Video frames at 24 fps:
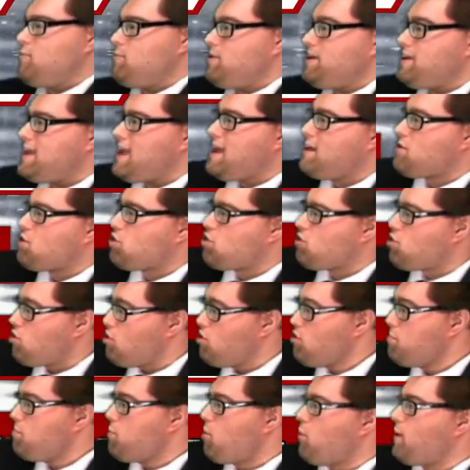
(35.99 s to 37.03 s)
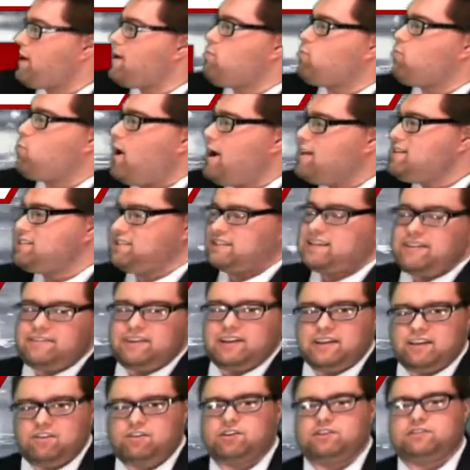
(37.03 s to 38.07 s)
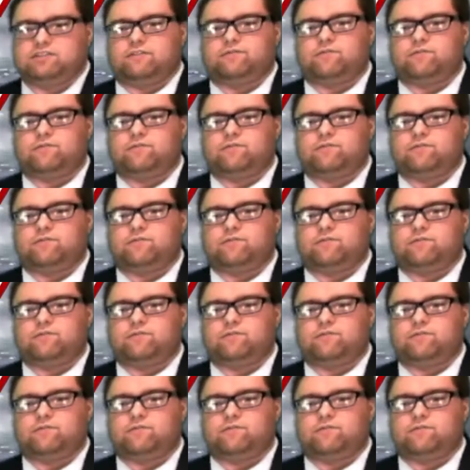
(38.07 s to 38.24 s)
we gauged 2.17 inches